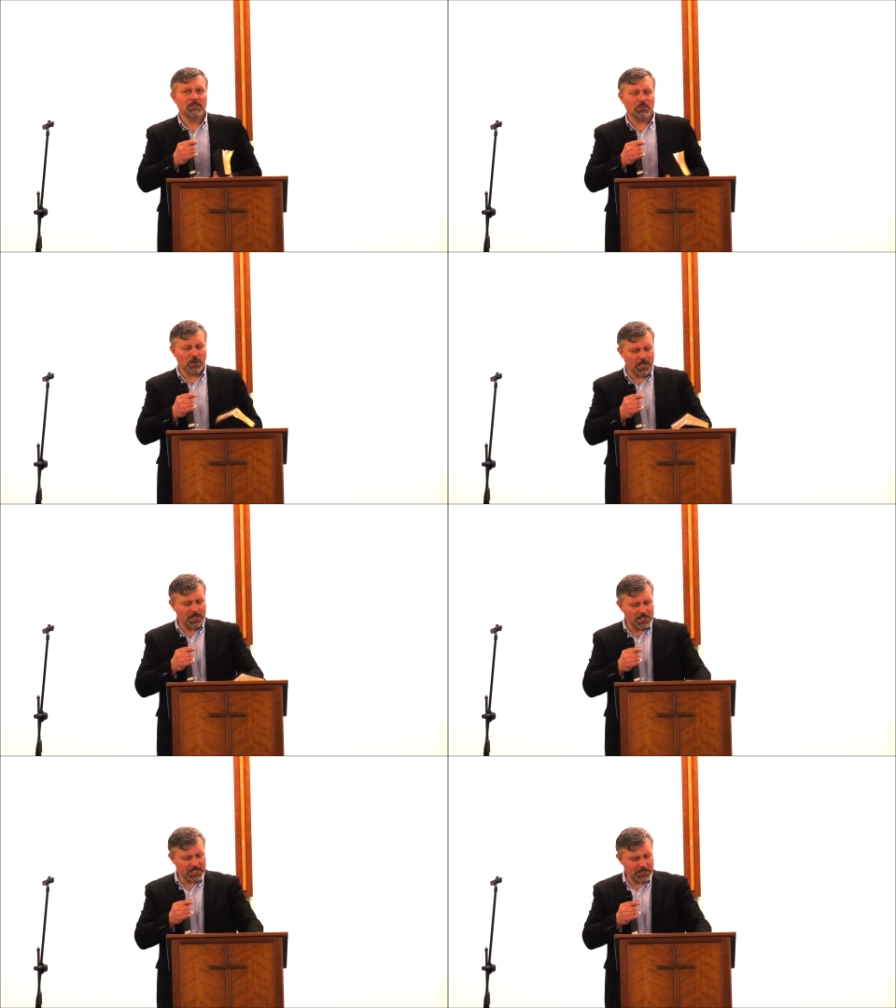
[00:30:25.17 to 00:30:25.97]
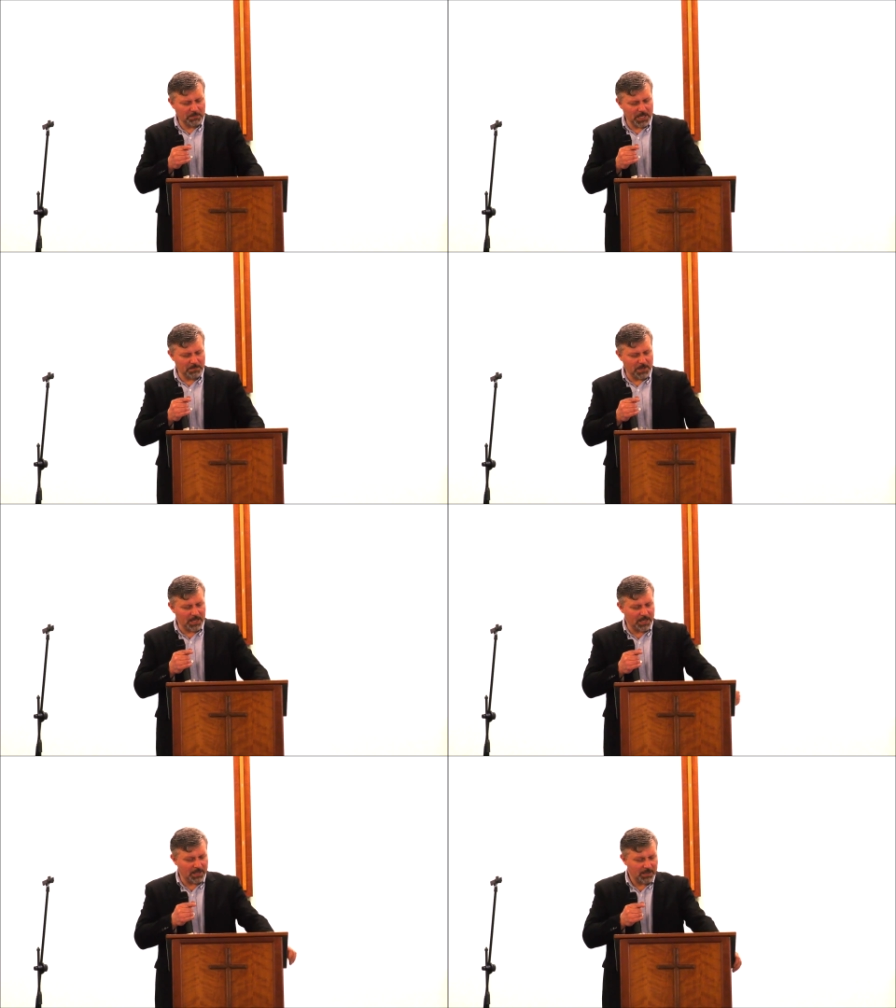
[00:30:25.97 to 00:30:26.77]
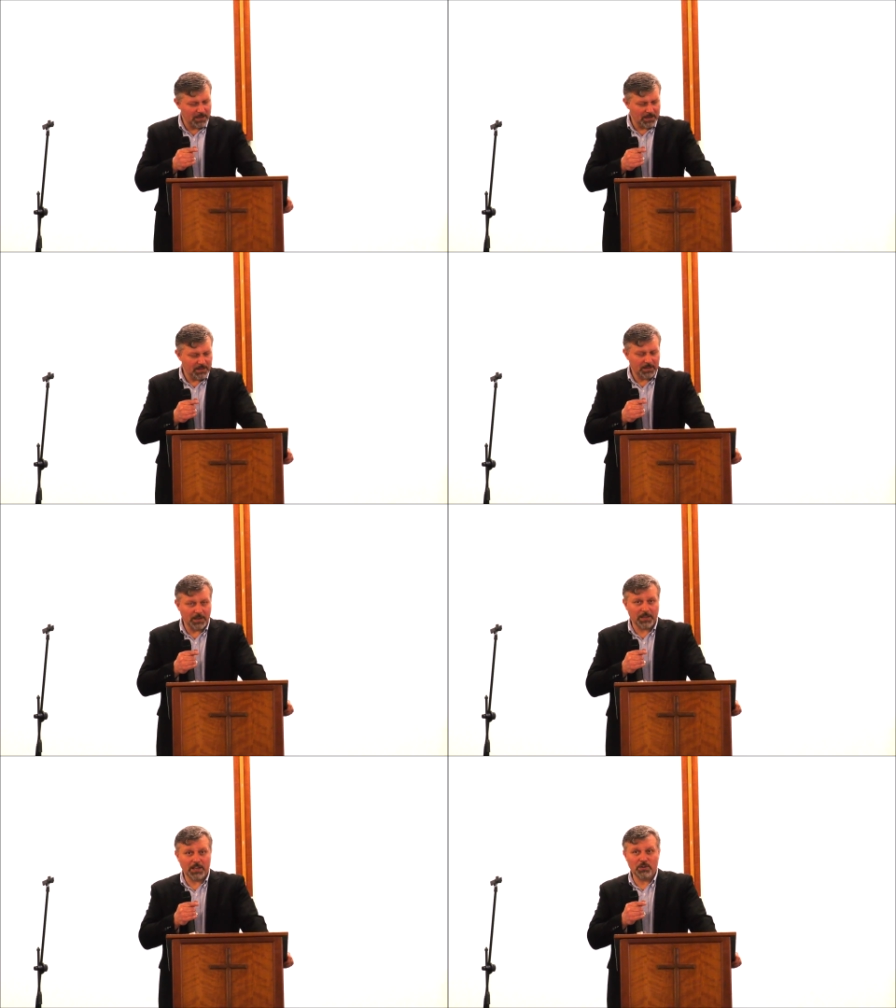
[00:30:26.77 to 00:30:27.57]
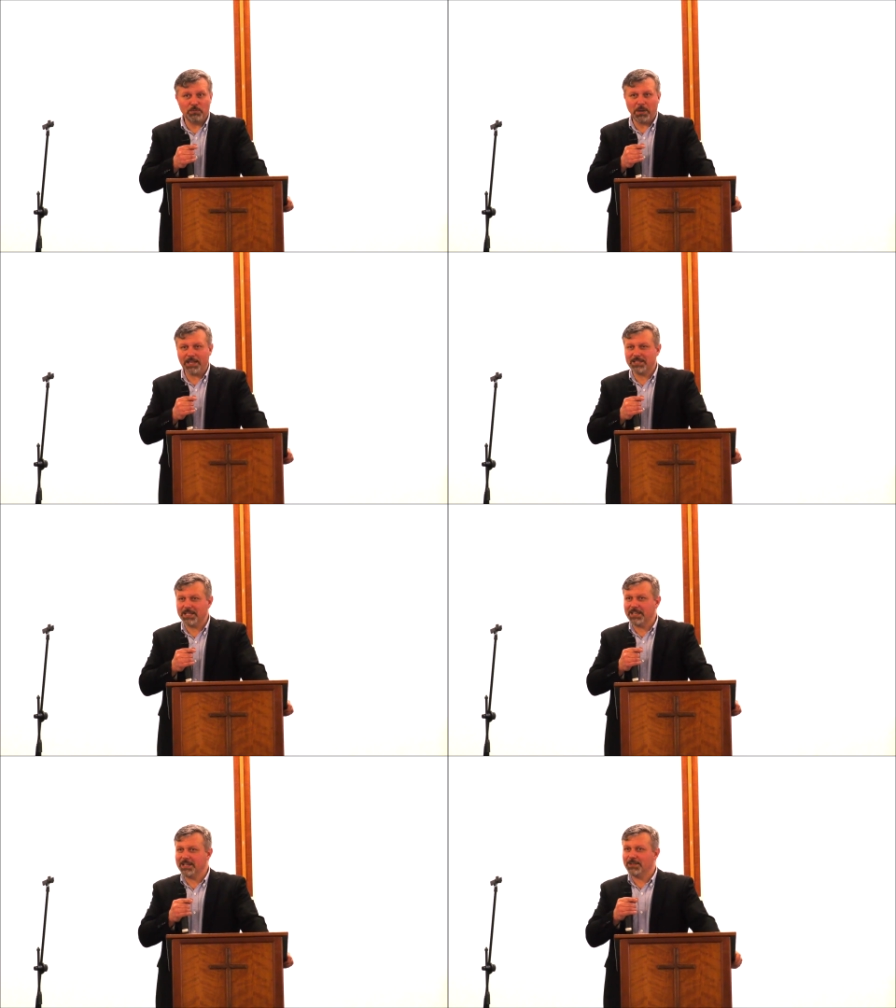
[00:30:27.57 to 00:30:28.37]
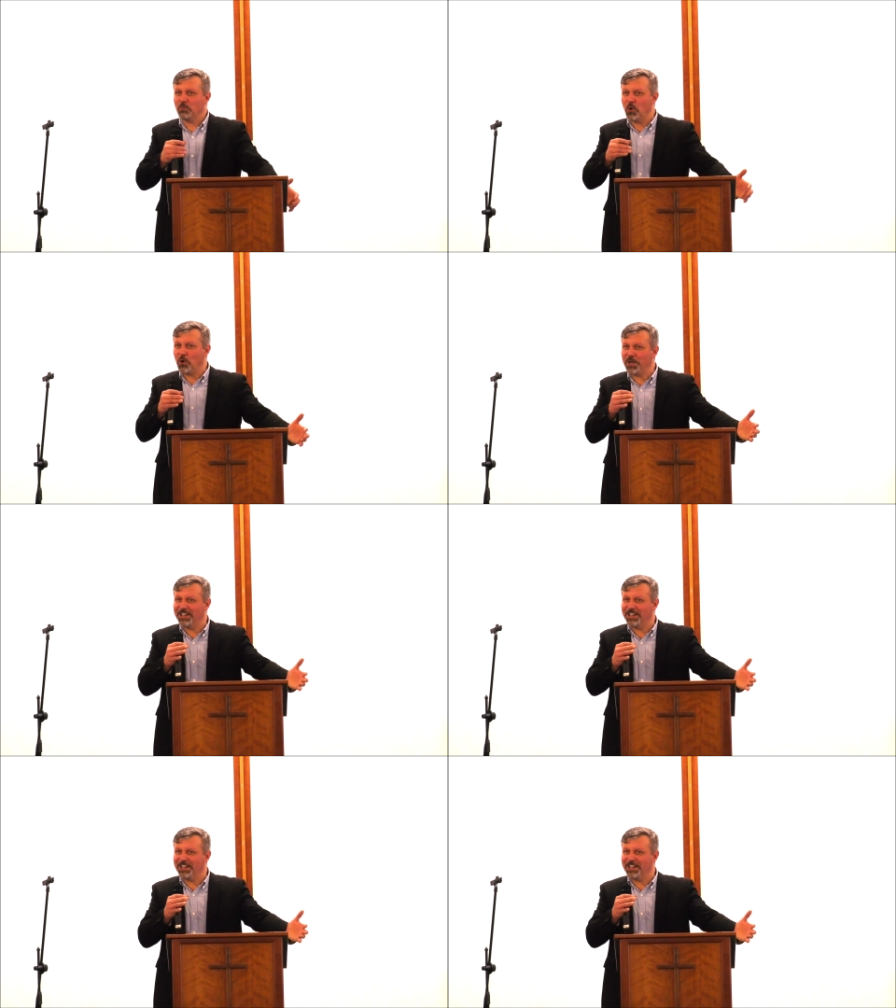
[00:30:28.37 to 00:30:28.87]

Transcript: For others, it may be like a romantic walk,